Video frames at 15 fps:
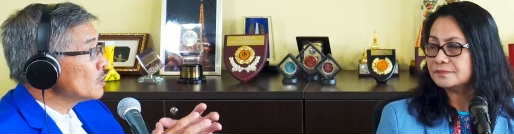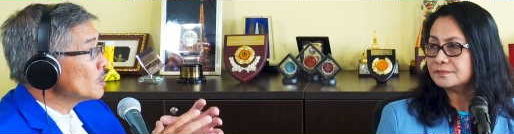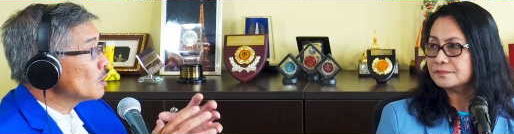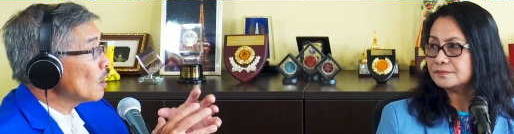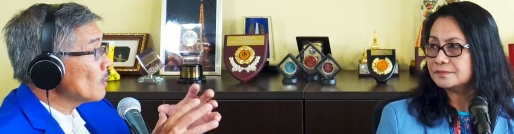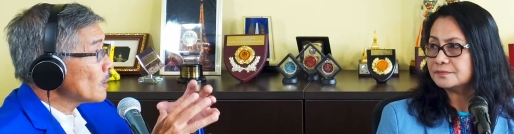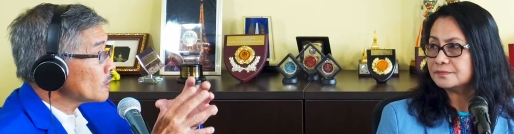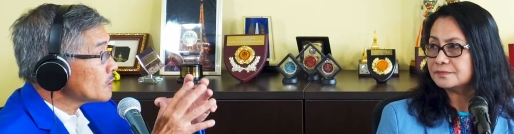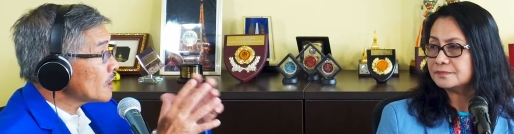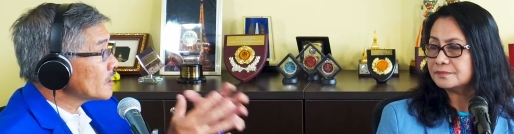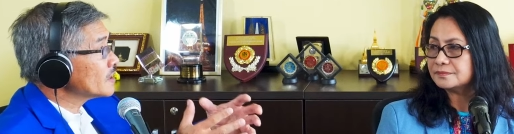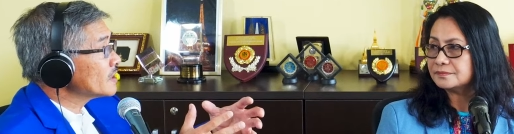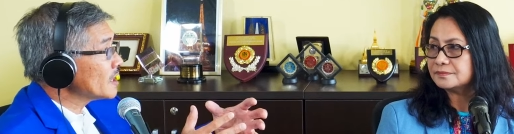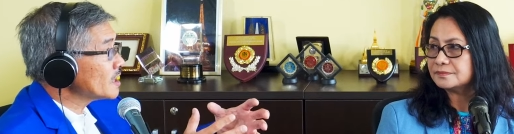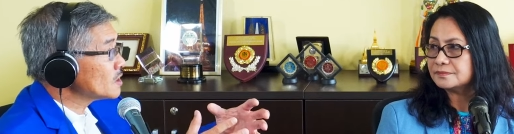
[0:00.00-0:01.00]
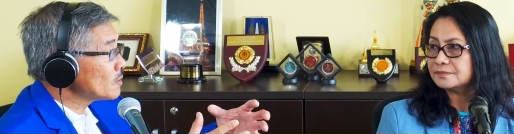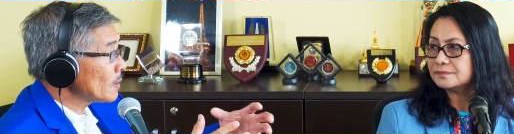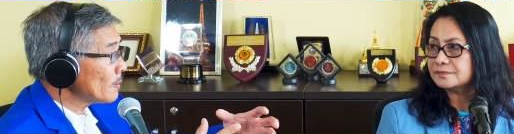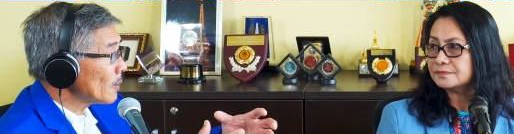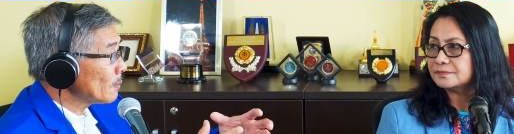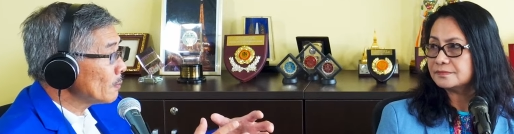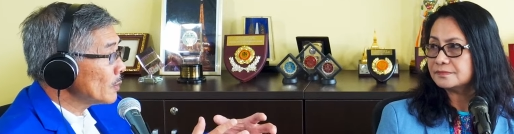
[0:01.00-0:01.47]
Speaker 1: we talk about success, right?
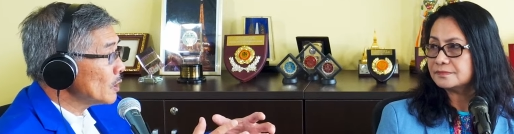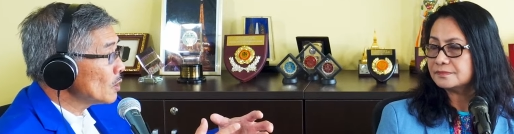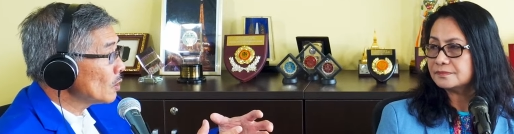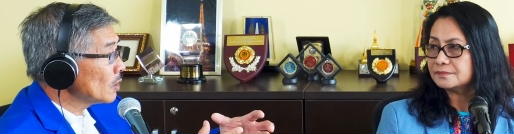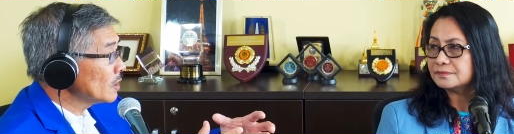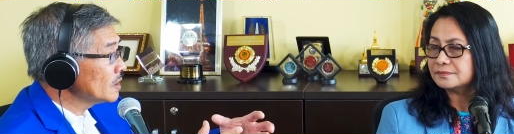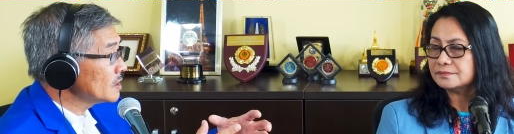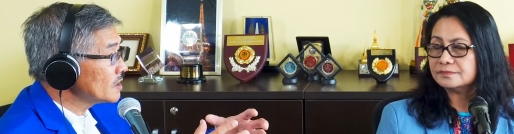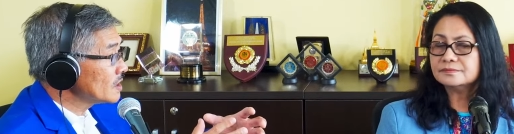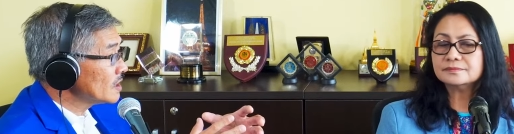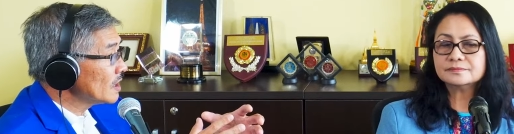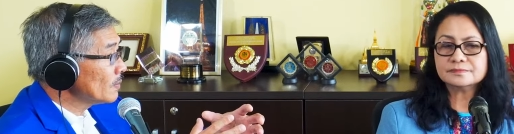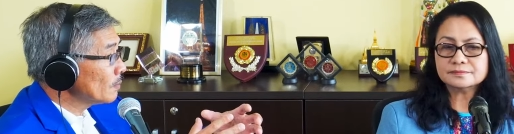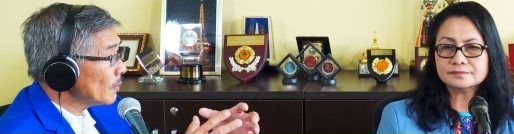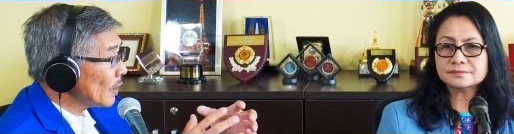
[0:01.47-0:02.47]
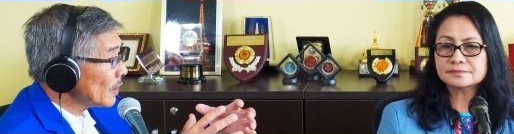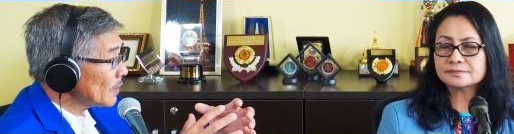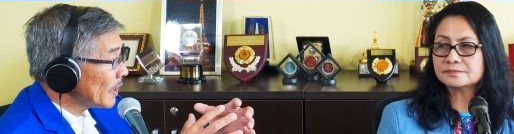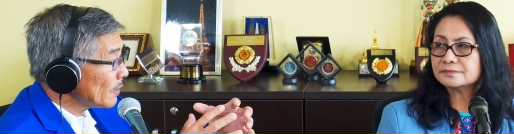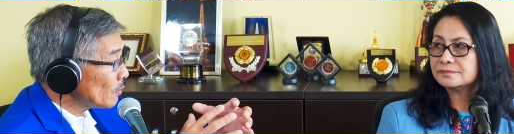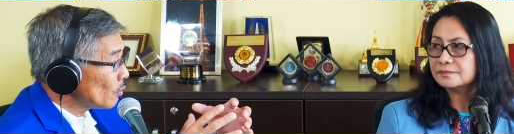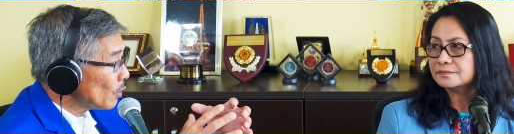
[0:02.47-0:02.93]
But beyond
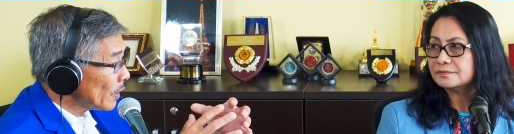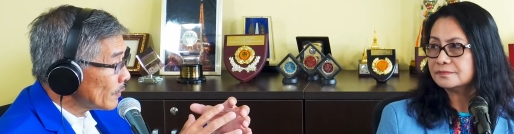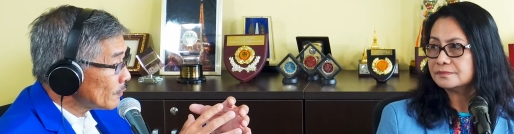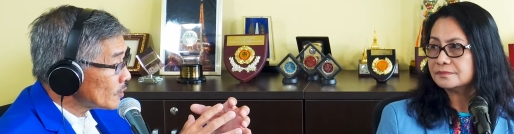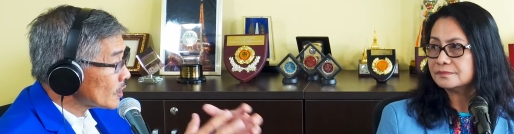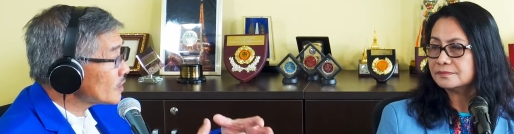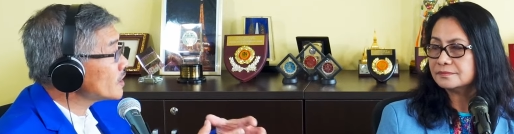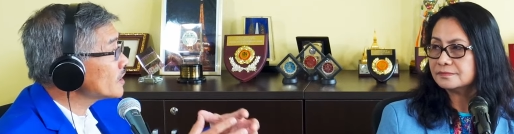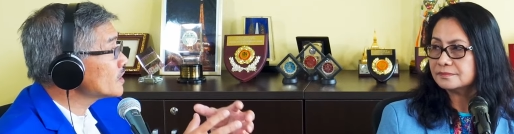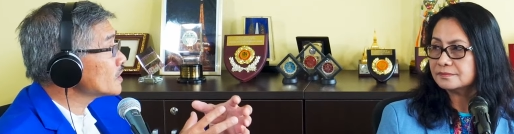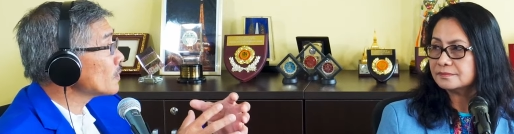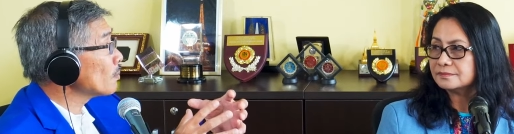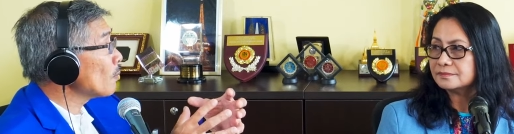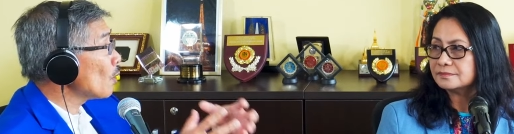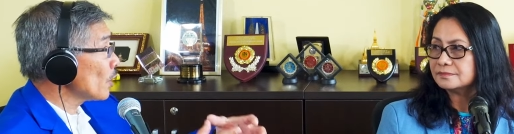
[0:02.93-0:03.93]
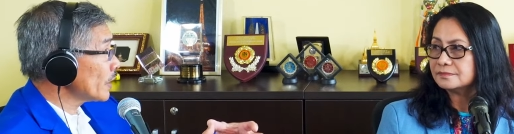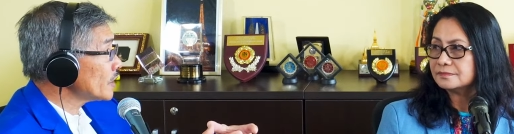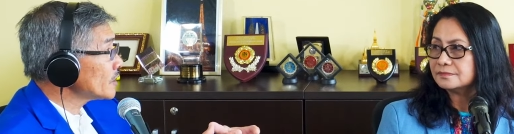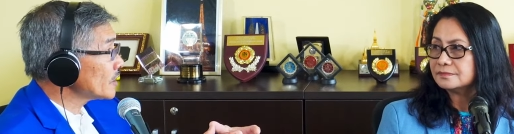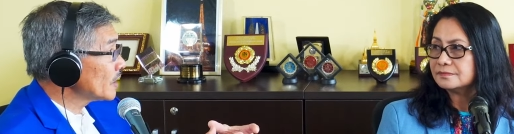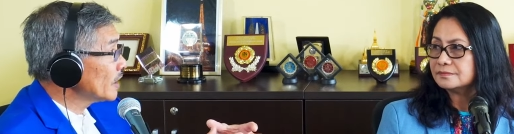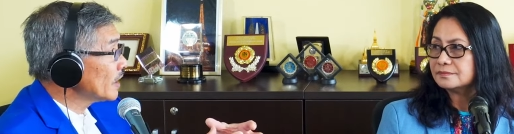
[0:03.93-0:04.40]
mm-hmm. success is a
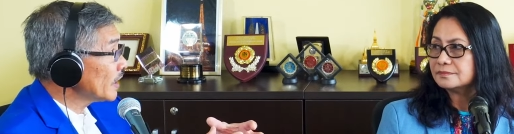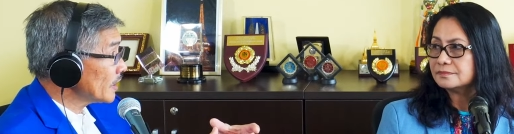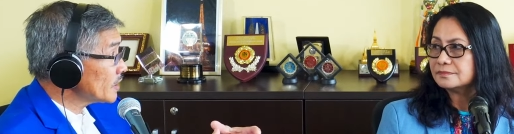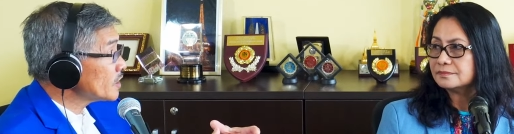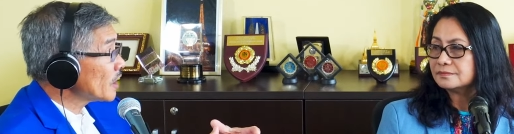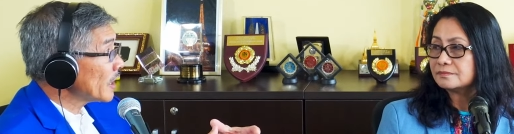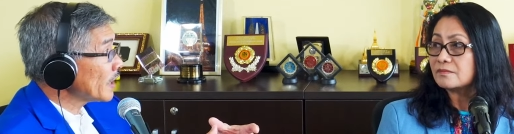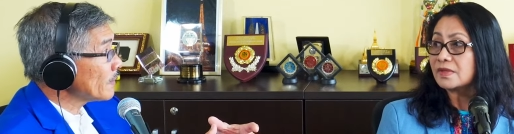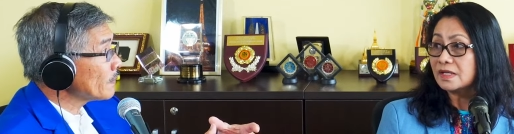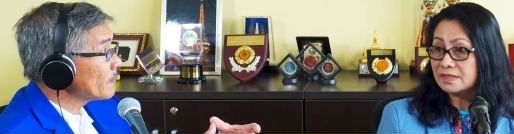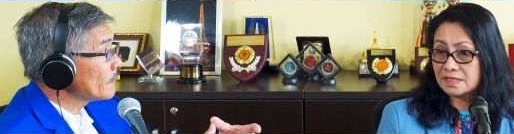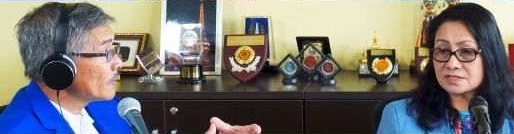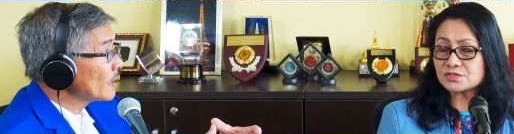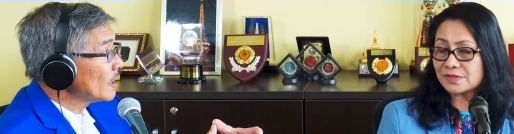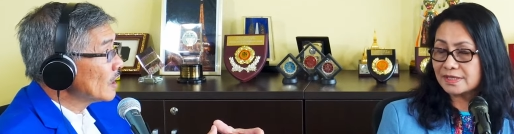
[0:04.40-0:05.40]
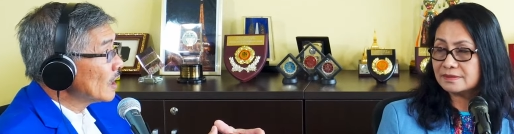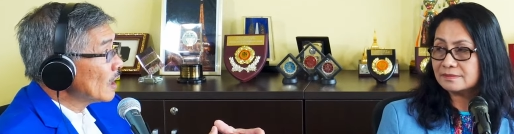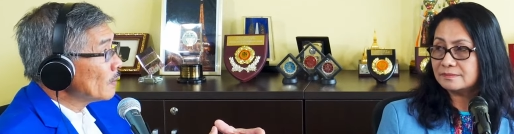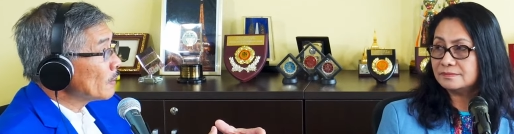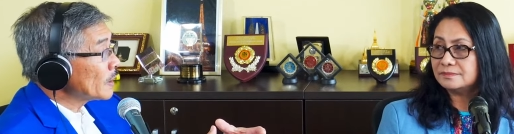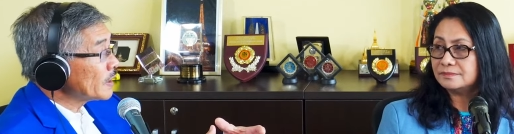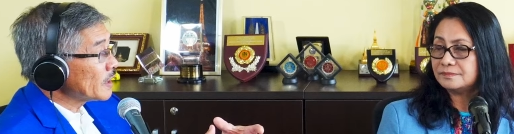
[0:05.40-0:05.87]
point in time. That's right.
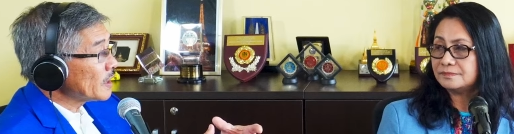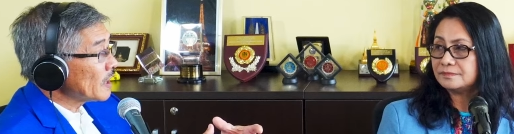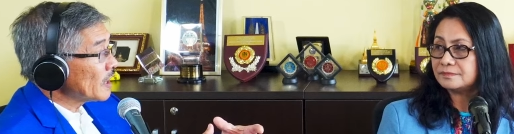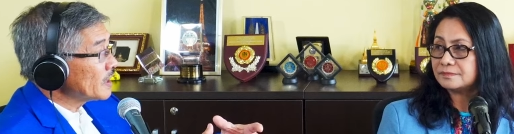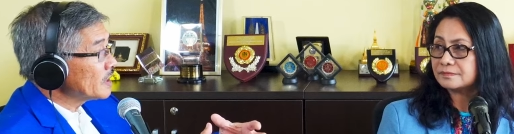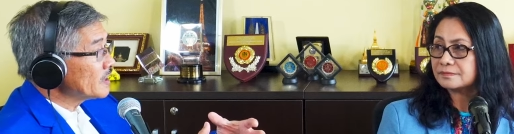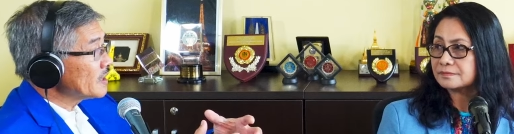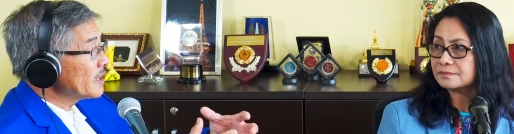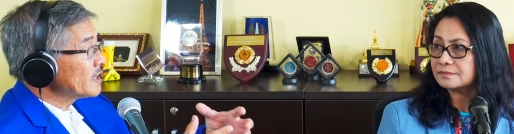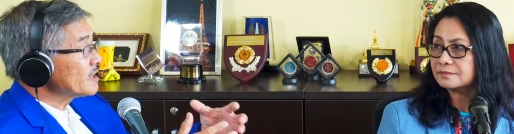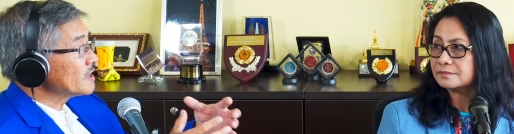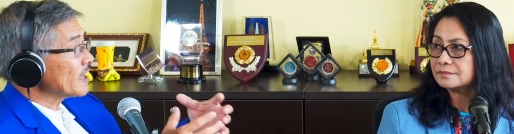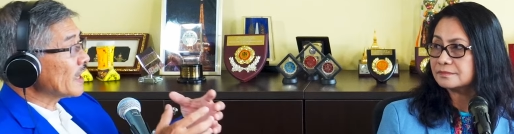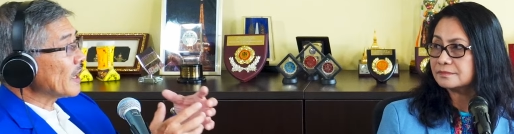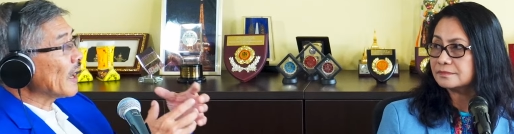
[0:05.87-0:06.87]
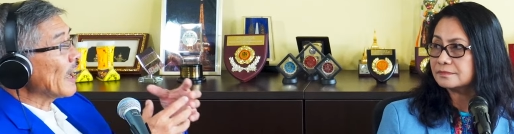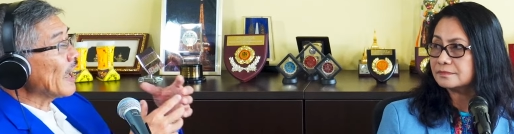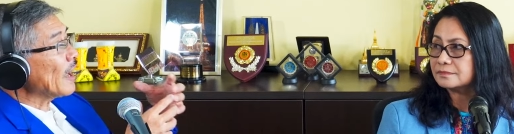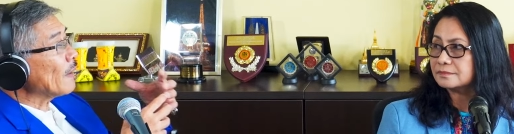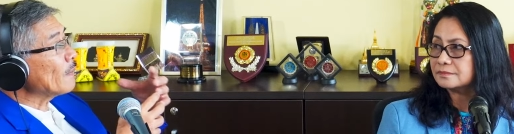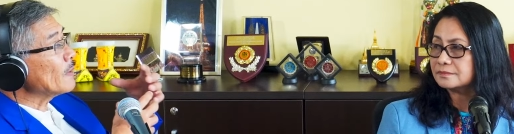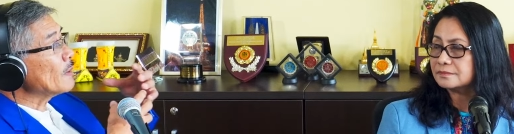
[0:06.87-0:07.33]
But there are other things that are
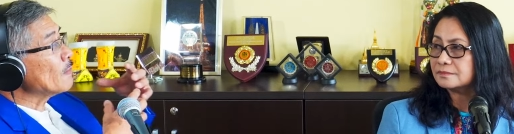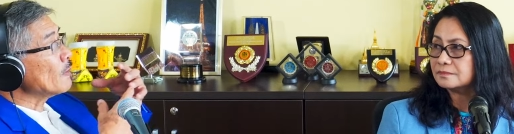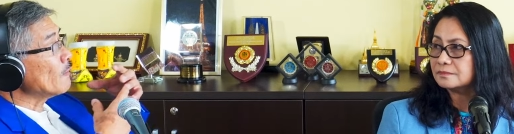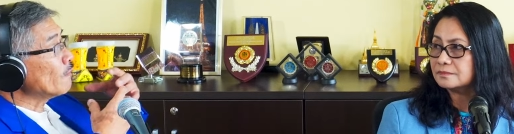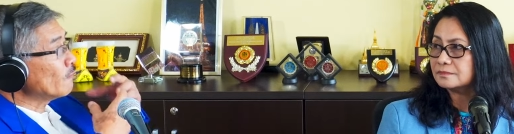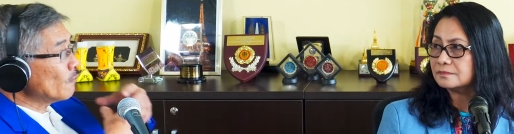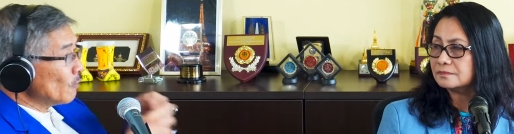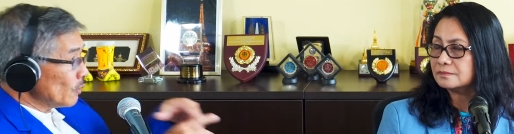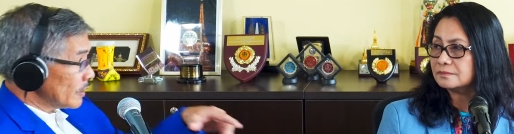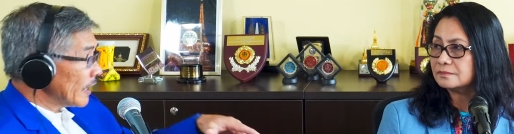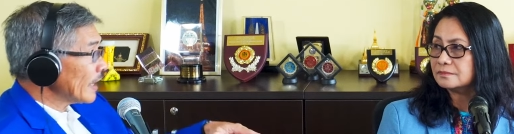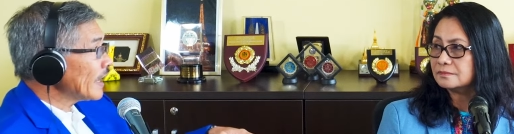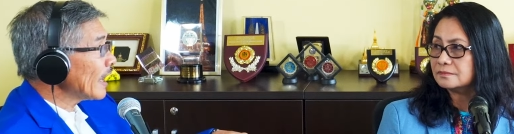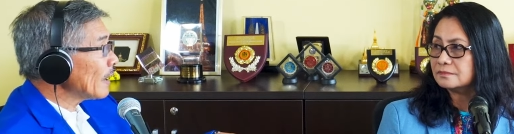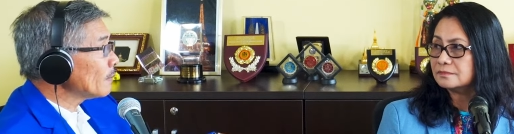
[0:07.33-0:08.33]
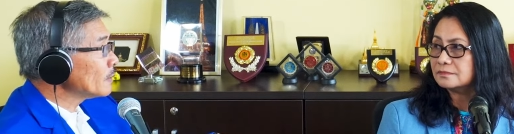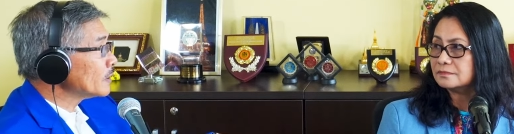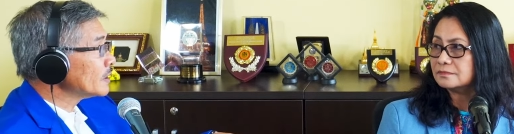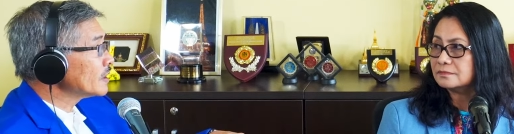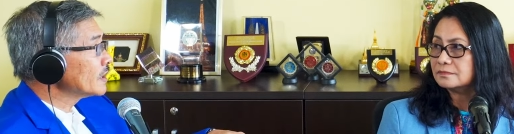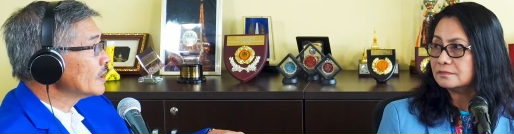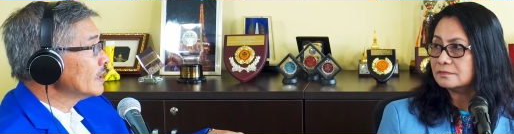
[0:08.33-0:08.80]
happening before that
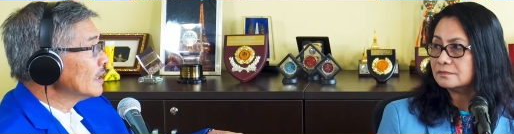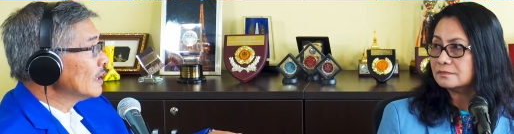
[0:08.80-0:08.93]
happens.